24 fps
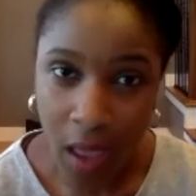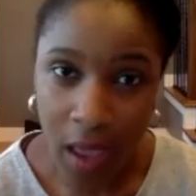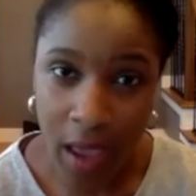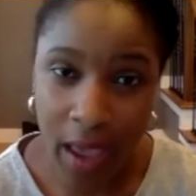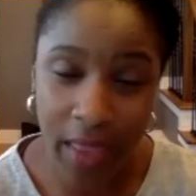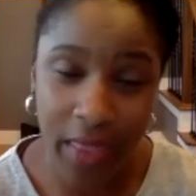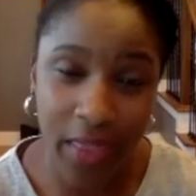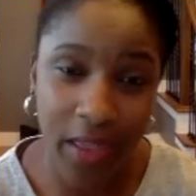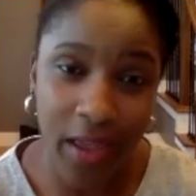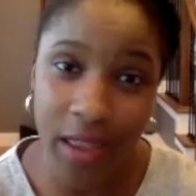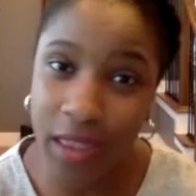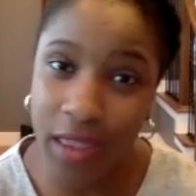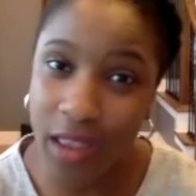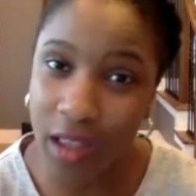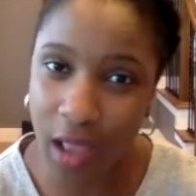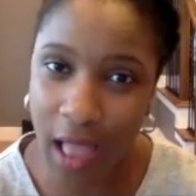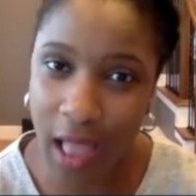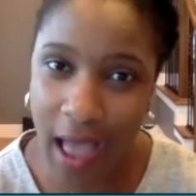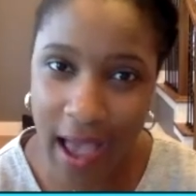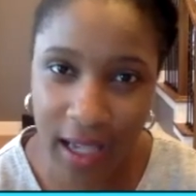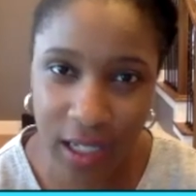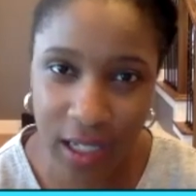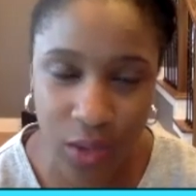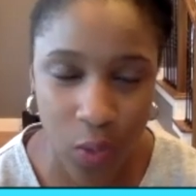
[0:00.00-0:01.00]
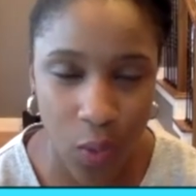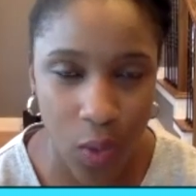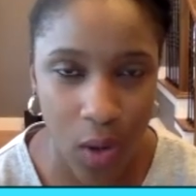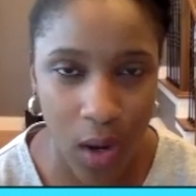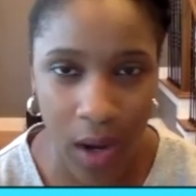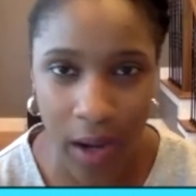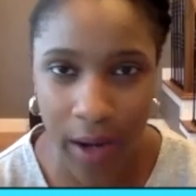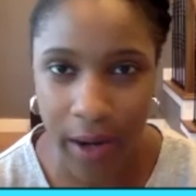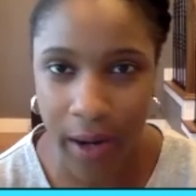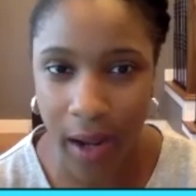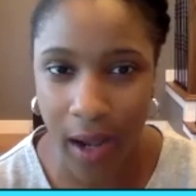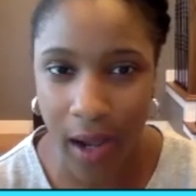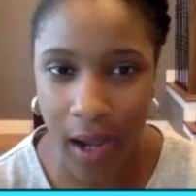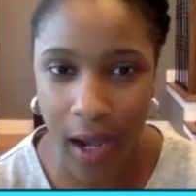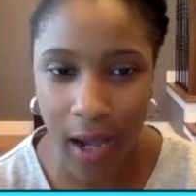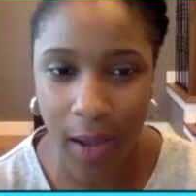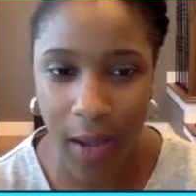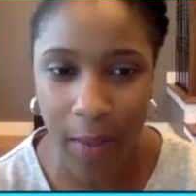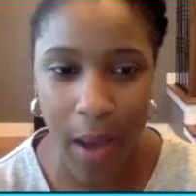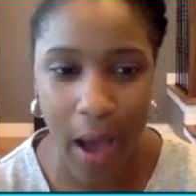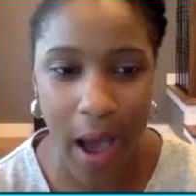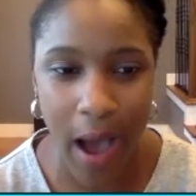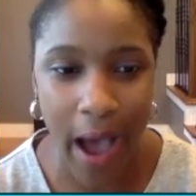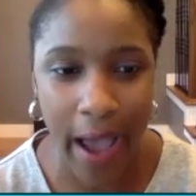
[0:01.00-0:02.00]
And then the last one,
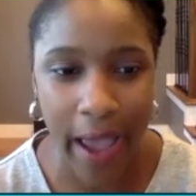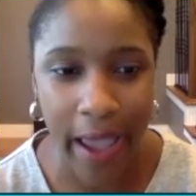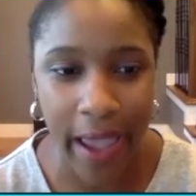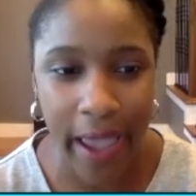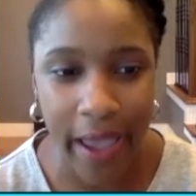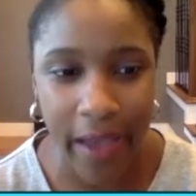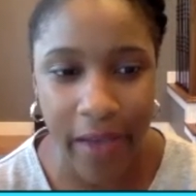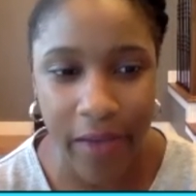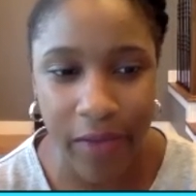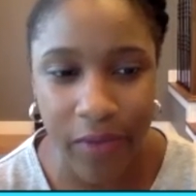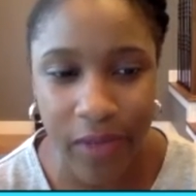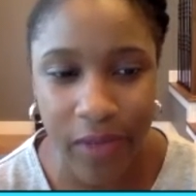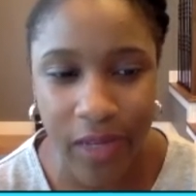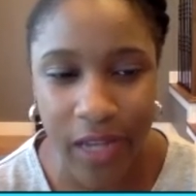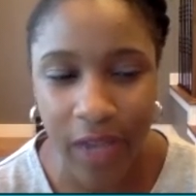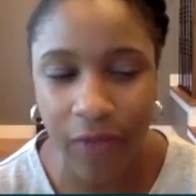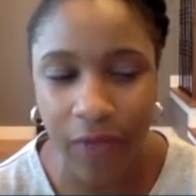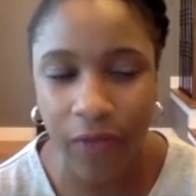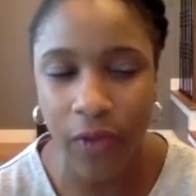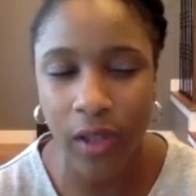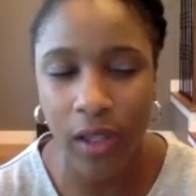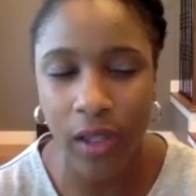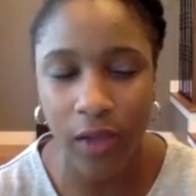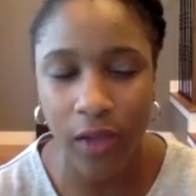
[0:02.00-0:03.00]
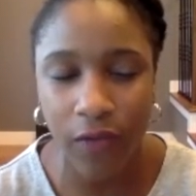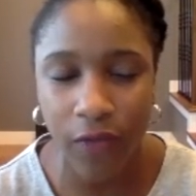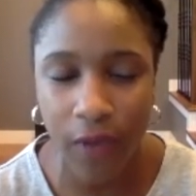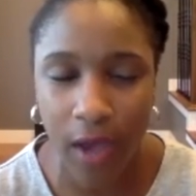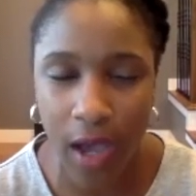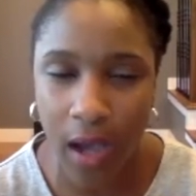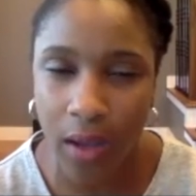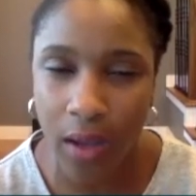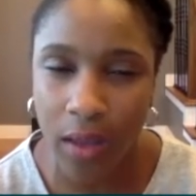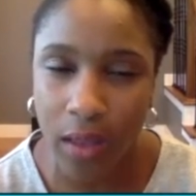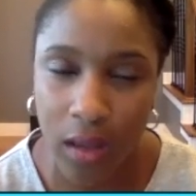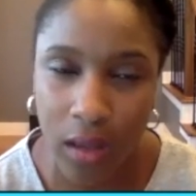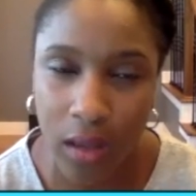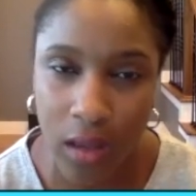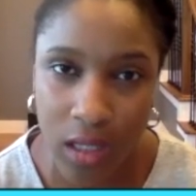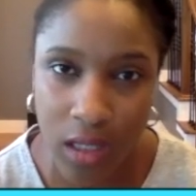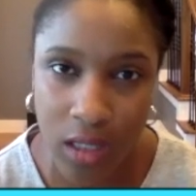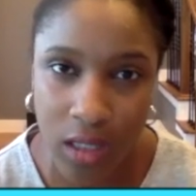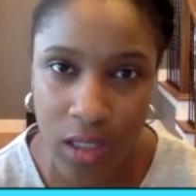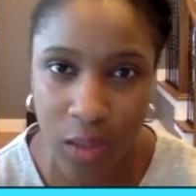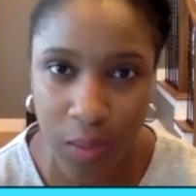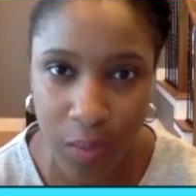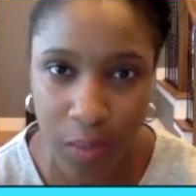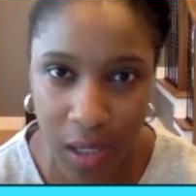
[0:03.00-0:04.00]
I have definitely found
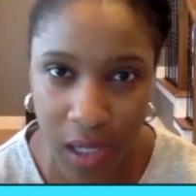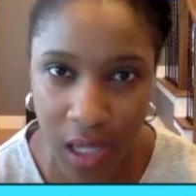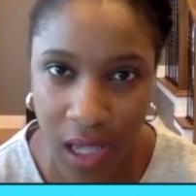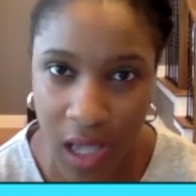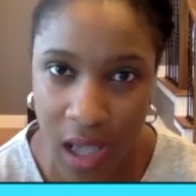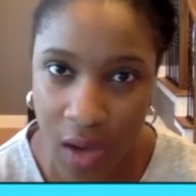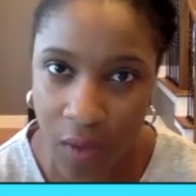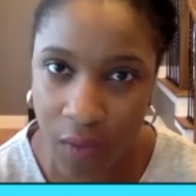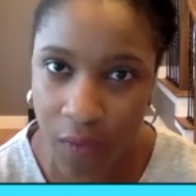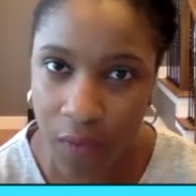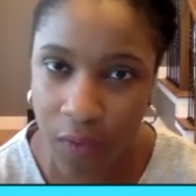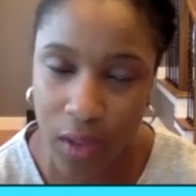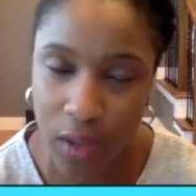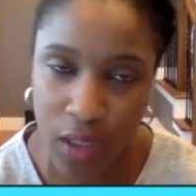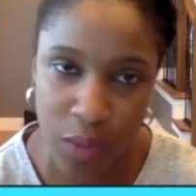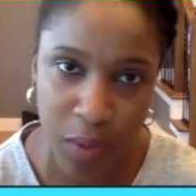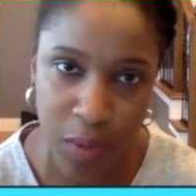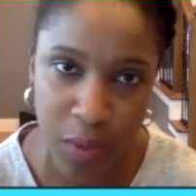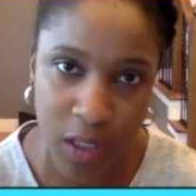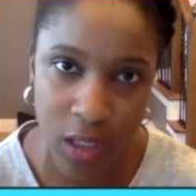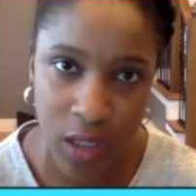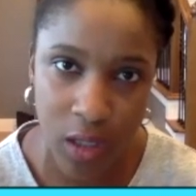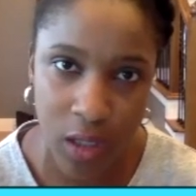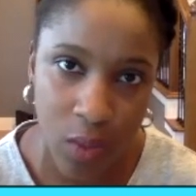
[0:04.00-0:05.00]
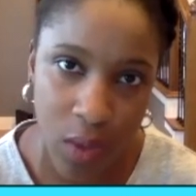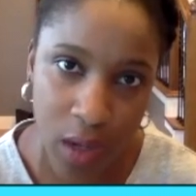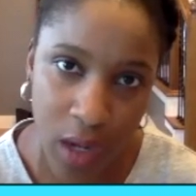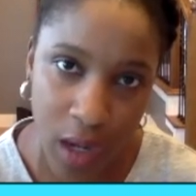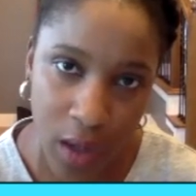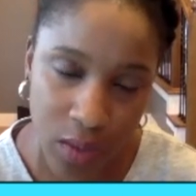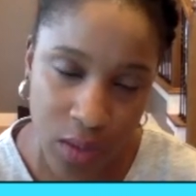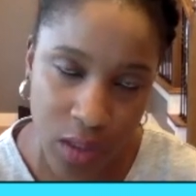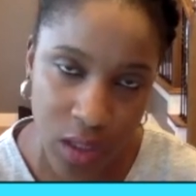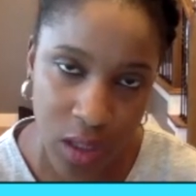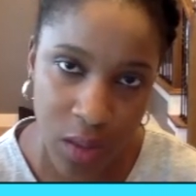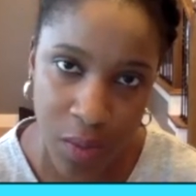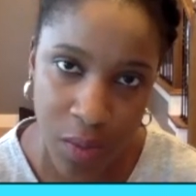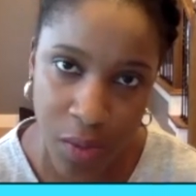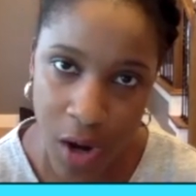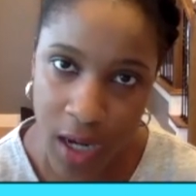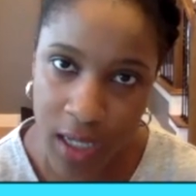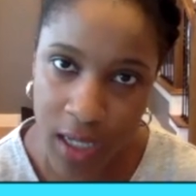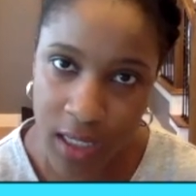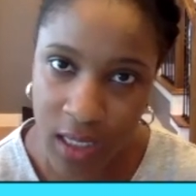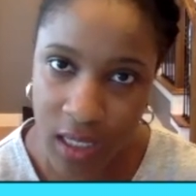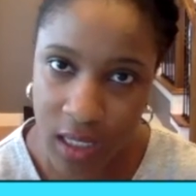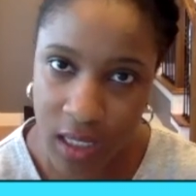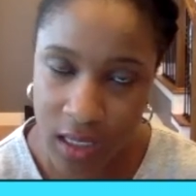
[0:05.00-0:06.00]
this to be helpful, especially when I was in the
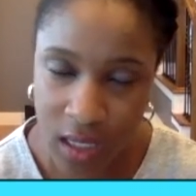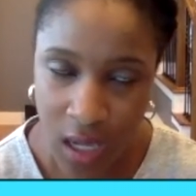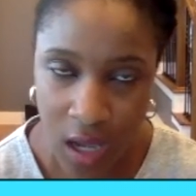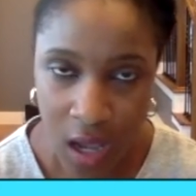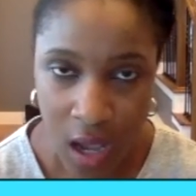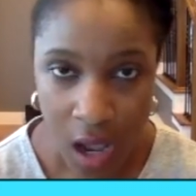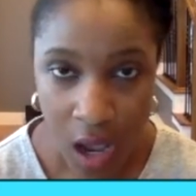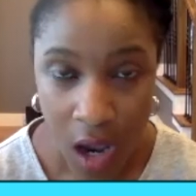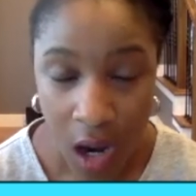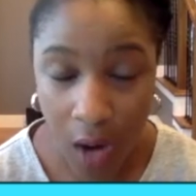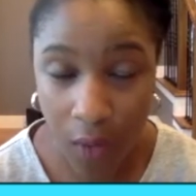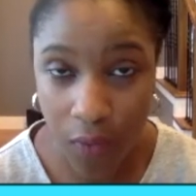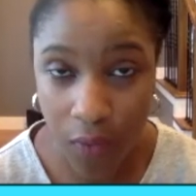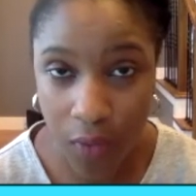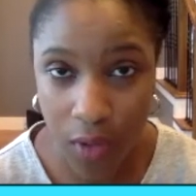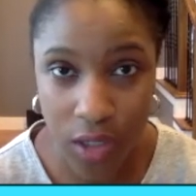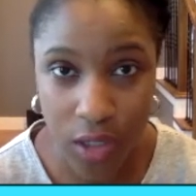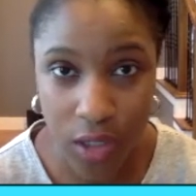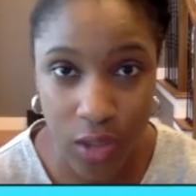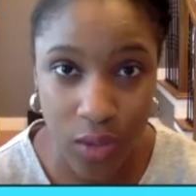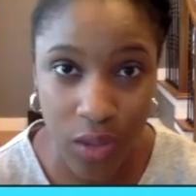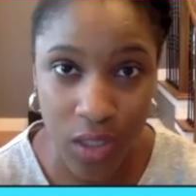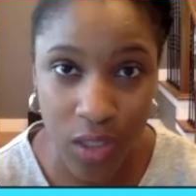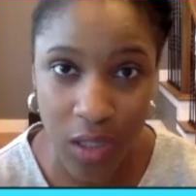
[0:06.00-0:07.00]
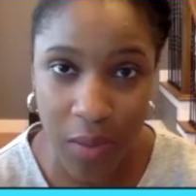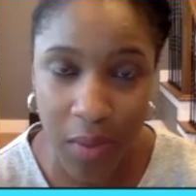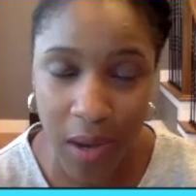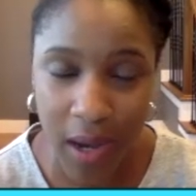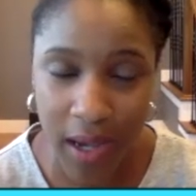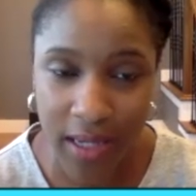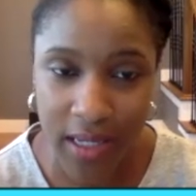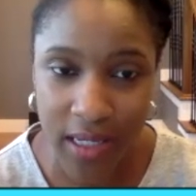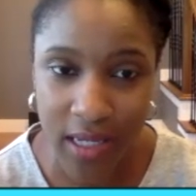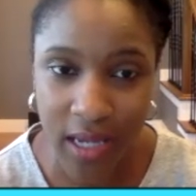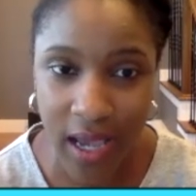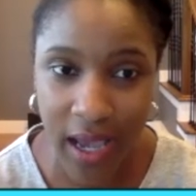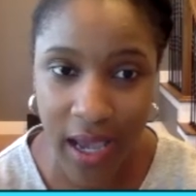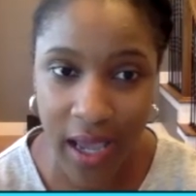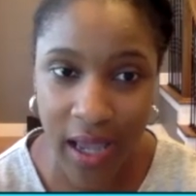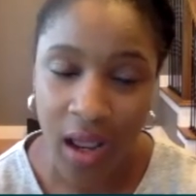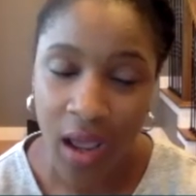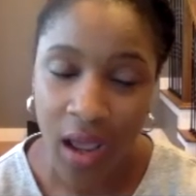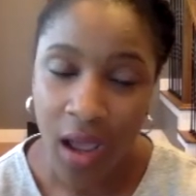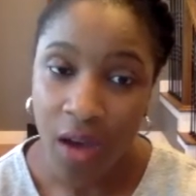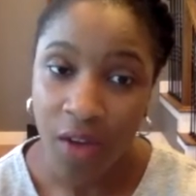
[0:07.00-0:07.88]
process of reducing my debt.